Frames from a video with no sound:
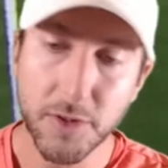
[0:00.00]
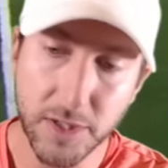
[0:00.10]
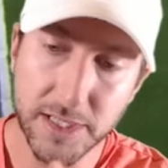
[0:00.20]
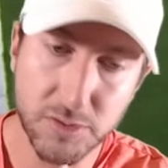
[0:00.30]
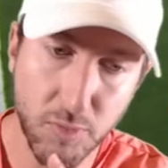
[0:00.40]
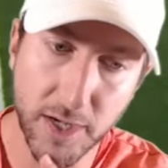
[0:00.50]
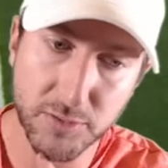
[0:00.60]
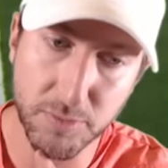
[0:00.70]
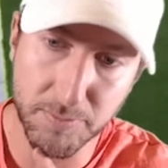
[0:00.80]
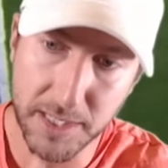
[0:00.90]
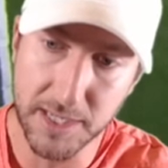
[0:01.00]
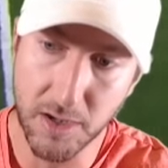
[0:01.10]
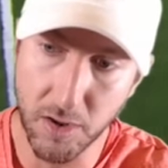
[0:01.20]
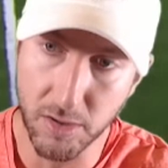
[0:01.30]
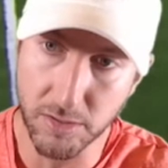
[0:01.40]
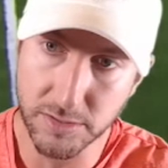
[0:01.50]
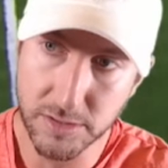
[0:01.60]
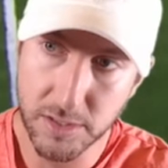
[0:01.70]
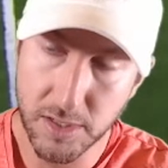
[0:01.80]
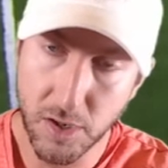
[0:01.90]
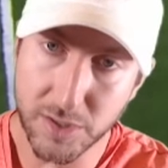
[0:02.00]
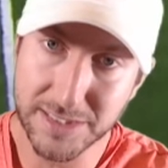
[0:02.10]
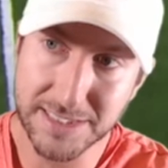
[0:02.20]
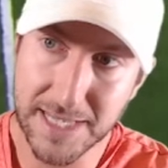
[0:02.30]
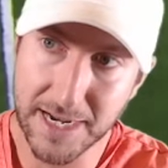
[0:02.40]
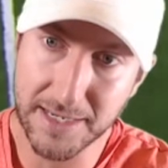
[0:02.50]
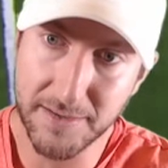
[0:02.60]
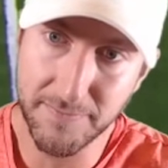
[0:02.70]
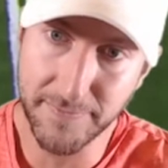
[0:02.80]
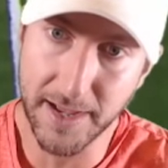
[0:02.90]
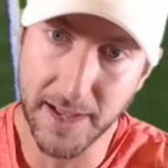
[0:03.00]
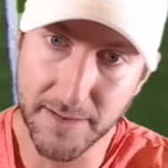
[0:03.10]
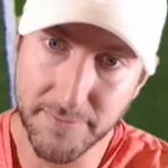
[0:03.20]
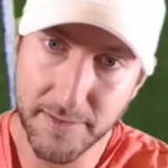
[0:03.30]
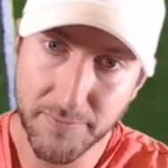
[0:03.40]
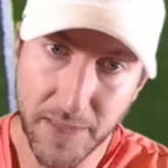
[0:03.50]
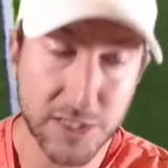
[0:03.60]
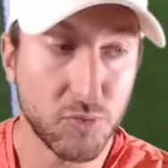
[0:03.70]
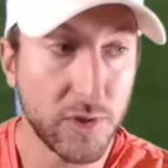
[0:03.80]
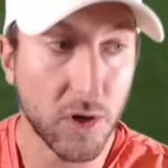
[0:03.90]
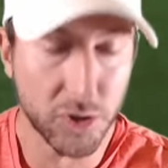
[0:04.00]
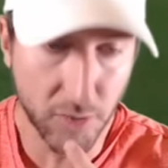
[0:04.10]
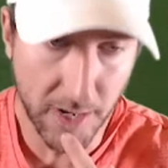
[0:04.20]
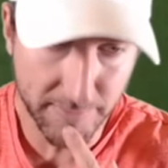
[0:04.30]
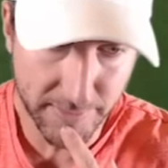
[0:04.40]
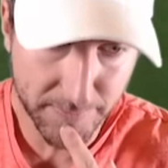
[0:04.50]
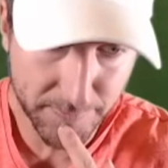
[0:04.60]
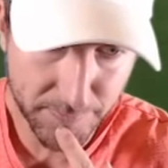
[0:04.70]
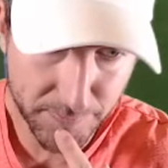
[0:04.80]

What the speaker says: Let's watch what Pete calls on second and five as we are driving.